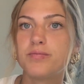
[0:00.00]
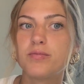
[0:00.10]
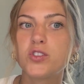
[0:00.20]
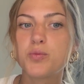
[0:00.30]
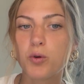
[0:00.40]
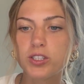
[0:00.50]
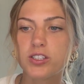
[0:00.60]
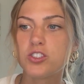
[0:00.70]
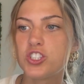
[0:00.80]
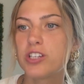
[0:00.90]
sports
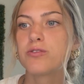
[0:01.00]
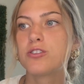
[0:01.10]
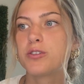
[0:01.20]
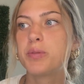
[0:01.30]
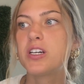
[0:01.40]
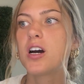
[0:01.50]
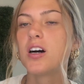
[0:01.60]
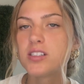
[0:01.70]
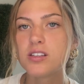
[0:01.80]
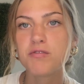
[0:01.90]
in general are
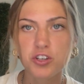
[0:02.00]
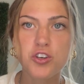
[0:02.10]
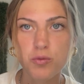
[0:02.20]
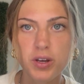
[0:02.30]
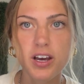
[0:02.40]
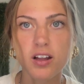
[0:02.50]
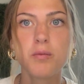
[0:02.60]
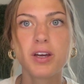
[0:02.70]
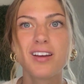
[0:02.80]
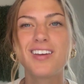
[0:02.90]
because of the human
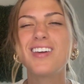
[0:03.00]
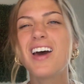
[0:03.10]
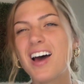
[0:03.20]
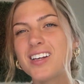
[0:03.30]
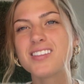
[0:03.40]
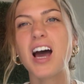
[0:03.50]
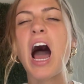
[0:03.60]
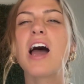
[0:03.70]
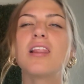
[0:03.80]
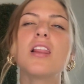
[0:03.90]
element. Yes,
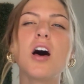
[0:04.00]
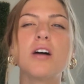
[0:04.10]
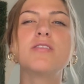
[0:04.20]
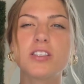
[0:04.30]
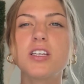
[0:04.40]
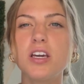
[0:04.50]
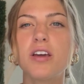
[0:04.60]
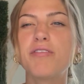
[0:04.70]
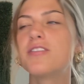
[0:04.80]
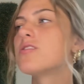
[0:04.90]
I love
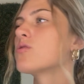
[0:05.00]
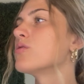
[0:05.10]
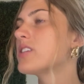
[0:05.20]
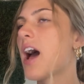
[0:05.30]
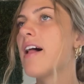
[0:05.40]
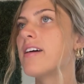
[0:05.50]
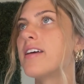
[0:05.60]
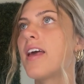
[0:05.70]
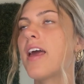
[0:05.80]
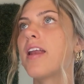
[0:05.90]
seeing physical
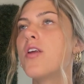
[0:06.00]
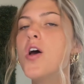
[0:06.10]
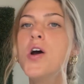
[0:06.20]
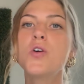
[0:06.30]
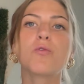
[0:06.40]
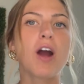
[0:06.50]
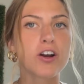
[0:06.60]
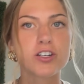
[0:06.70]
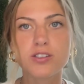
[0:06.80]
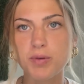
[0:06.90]
talent and
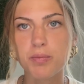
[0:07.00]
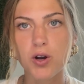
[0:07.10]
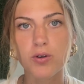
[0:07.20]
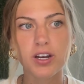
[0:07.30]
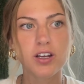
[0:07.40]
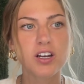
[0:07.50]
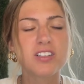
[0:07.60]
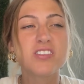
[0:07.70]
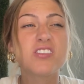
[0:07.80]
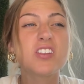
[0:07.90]
records be broken and
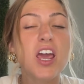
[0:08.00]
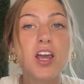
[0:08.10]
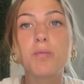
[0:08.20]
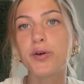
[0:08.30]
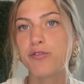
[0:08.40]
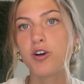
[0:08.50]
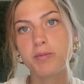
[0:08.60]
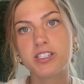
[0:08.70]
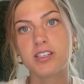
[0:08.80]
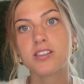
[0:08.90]
insane
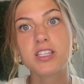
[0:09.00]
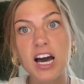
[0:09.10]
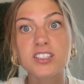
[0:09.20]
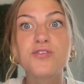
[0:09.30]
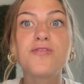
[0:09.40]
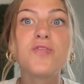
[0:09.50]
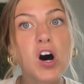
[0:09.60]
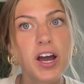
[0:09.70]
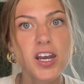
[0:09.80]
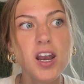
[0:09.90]
performances. That's
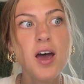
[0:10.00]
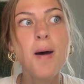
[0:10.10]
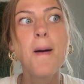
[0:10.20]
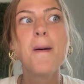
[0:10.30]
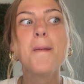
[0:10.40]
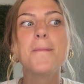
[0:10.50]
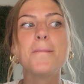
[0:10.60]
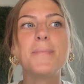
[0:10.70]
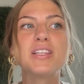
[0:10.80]
fun. But